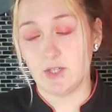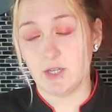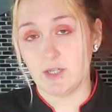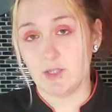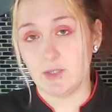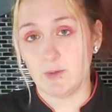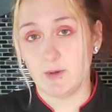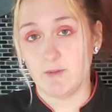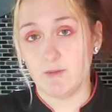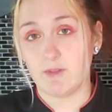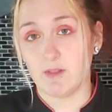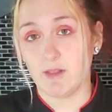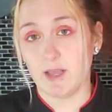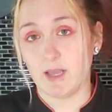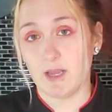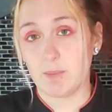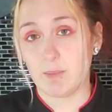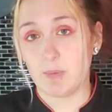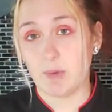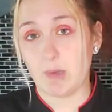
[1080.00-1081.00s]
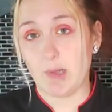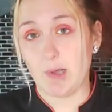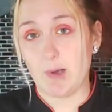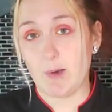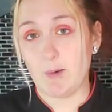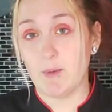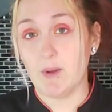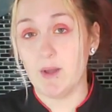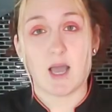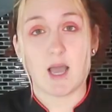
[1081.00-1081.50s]
I do have the link
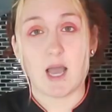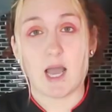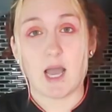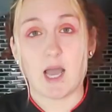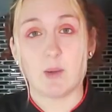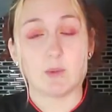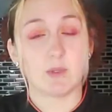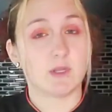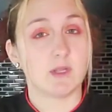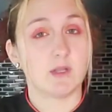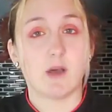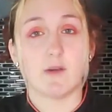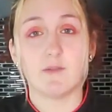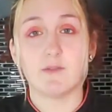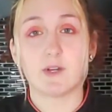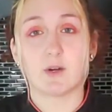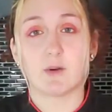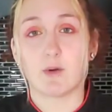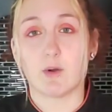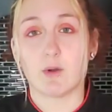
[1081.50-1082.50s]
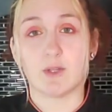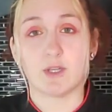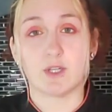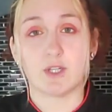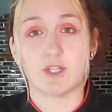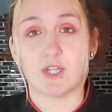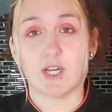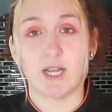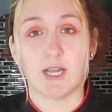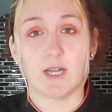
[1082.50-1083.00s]
below. I would love to grow
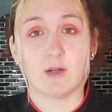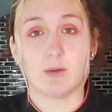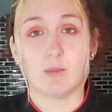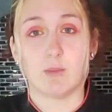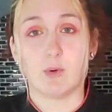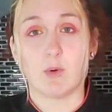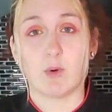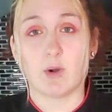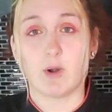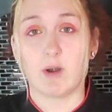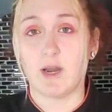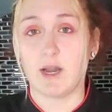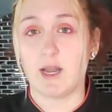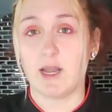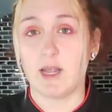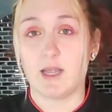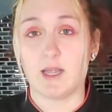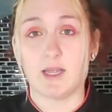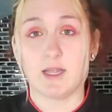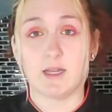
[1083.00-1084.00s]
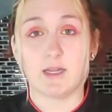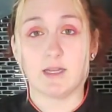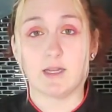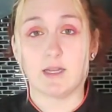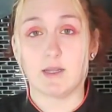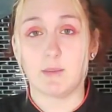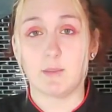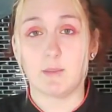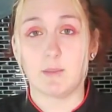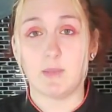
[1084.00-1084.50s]
this channel more and
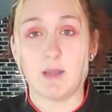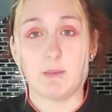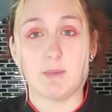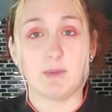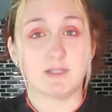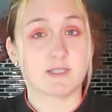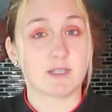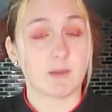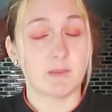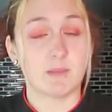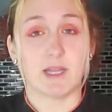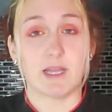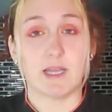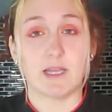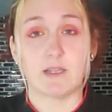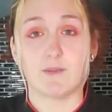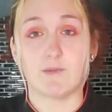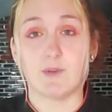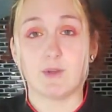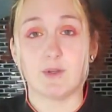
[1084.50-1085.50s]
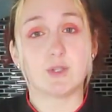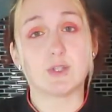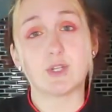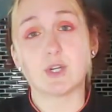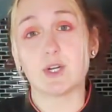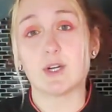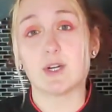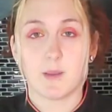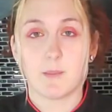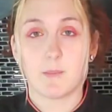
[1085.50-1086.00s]
maybe someday in the
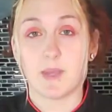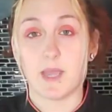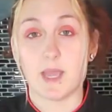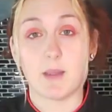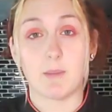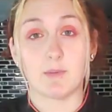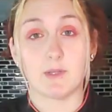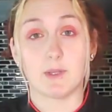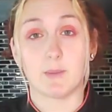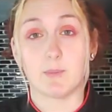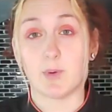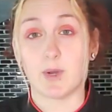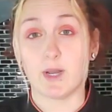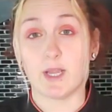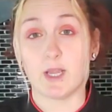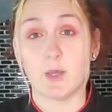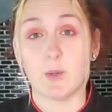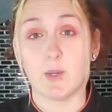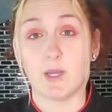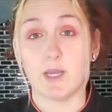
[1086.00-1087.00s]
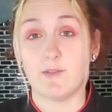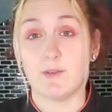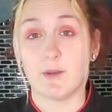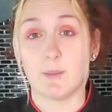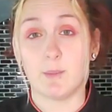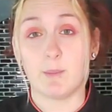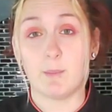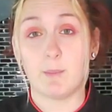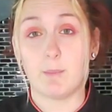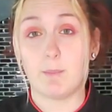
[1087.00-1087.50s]
future be able to bring you
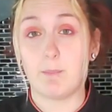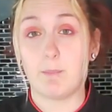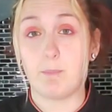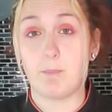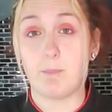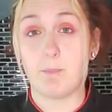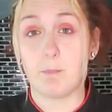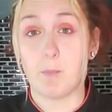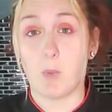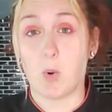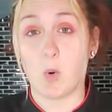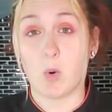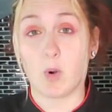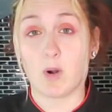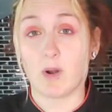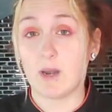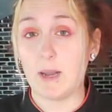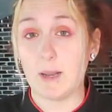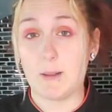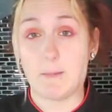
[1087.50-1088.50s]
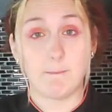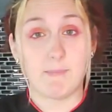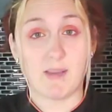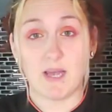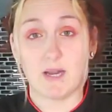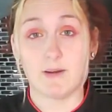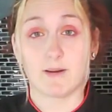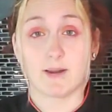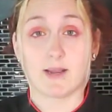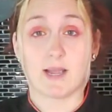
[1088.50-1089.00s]
even more and
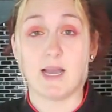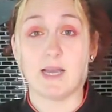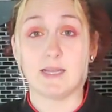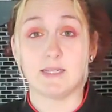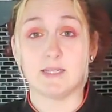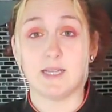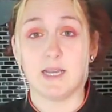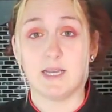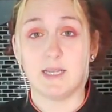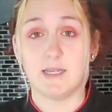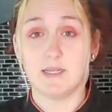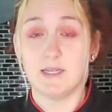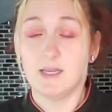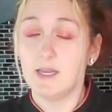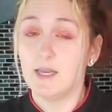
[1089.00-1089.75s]
better content,